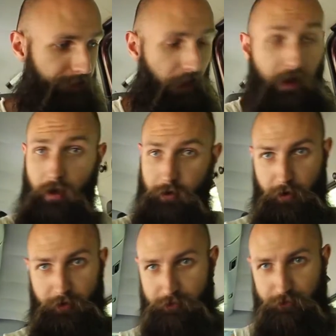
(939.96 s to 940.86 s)

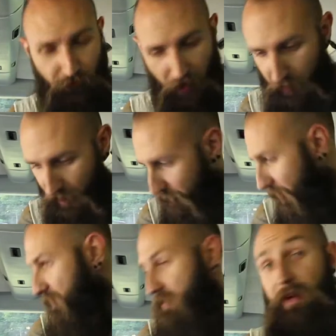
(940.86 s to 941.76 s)
Another rarity
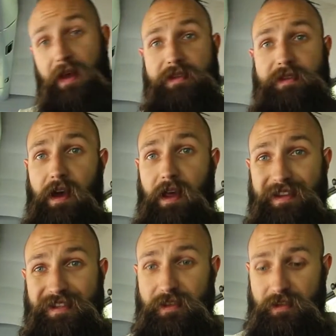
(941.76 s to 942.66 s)
about these fans that
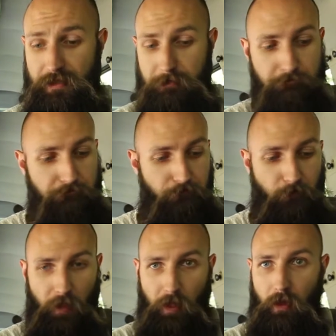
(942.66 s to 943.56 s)
this is
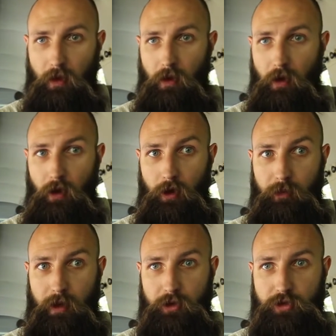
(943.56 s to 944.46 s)

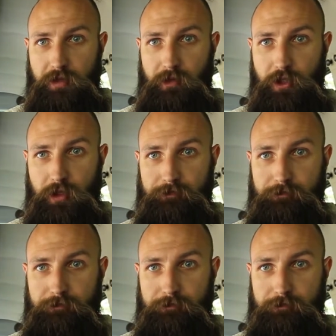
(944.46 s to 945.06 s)
automatic transmission.